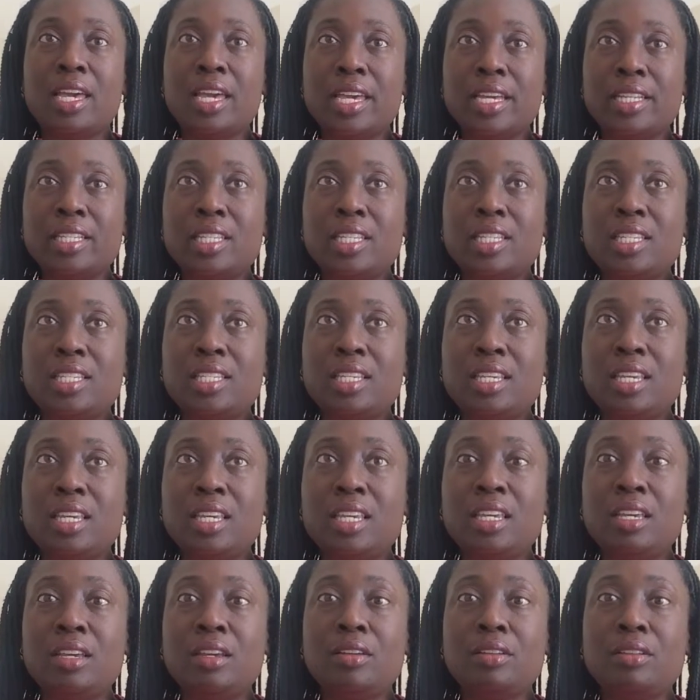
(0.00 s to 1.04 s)

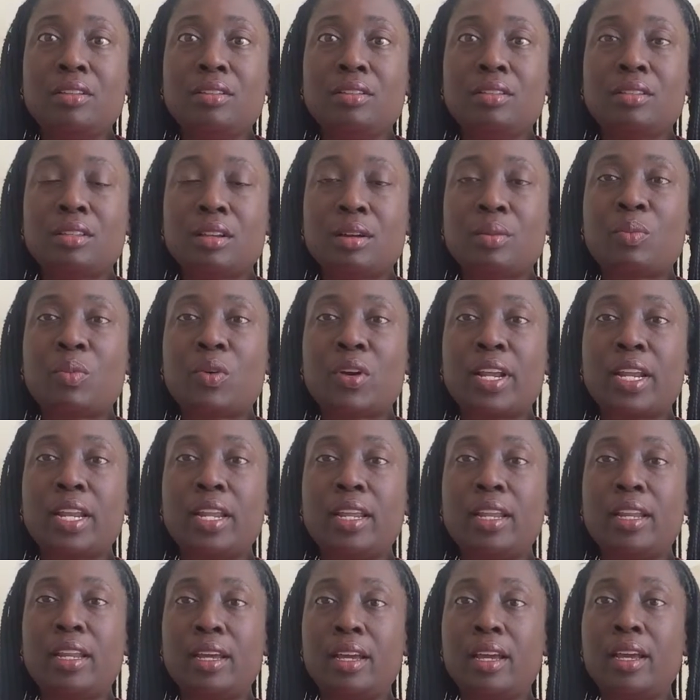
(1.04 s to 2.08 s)
Etsy,
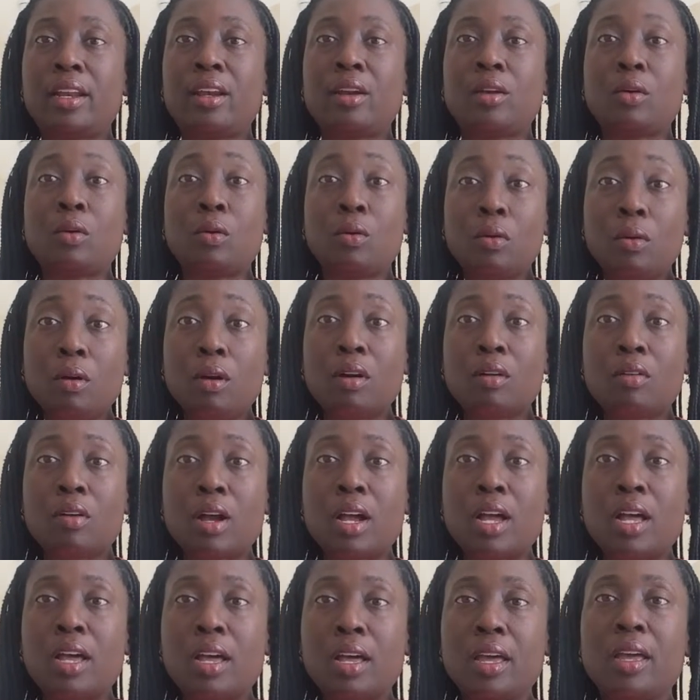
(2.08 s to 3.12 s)
subreddit, and
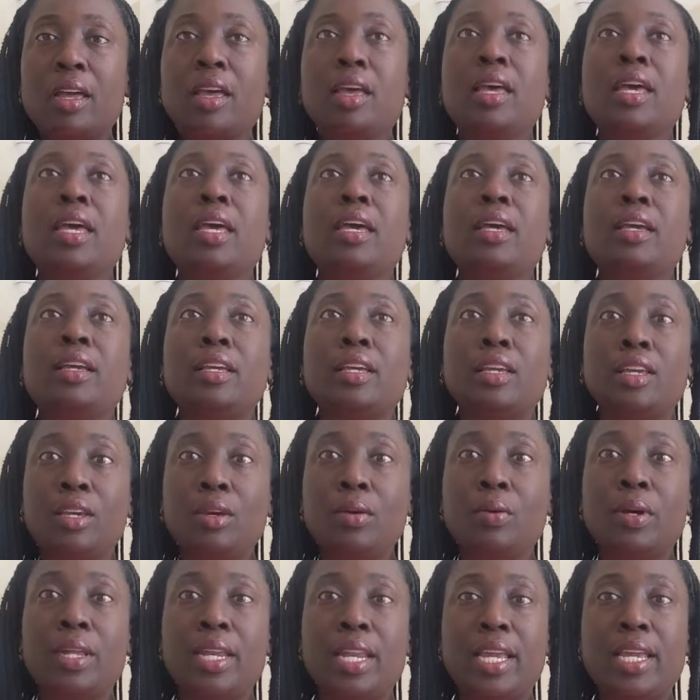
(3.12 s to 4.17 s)
Quora
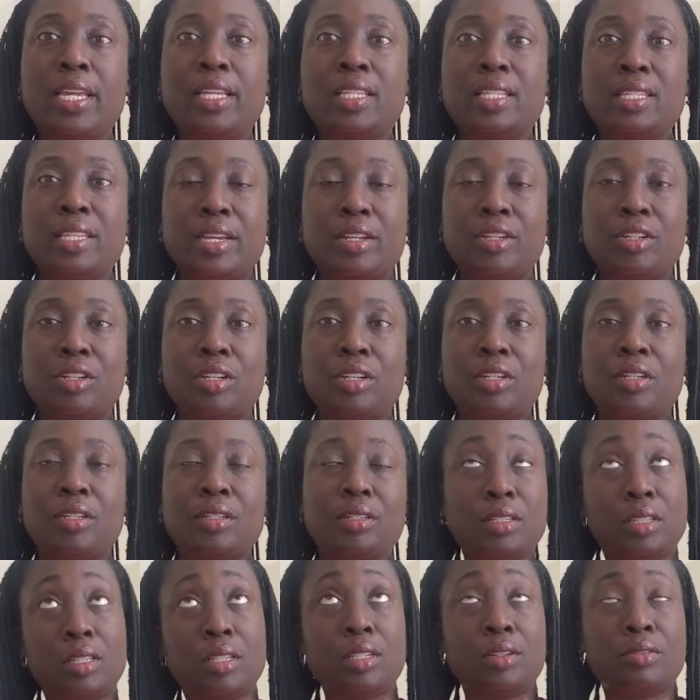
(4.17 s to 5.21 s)
Q&A
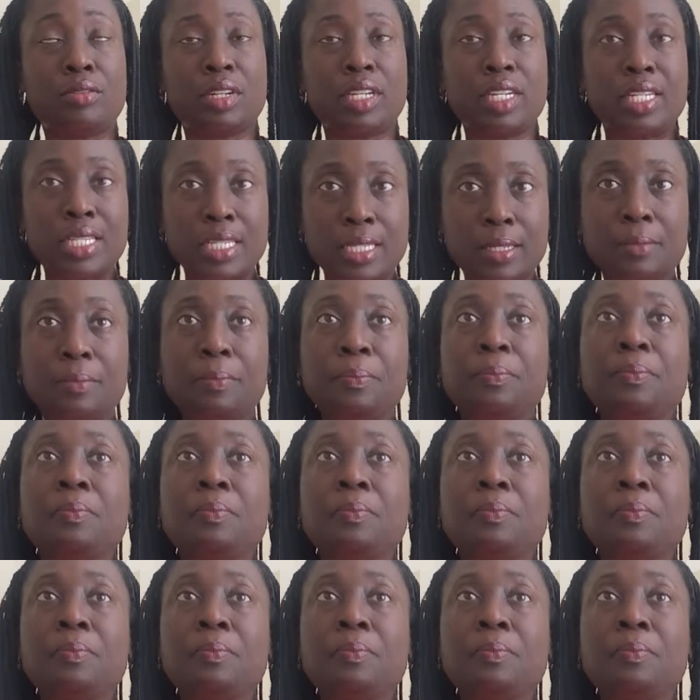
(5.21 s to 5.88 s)
session series.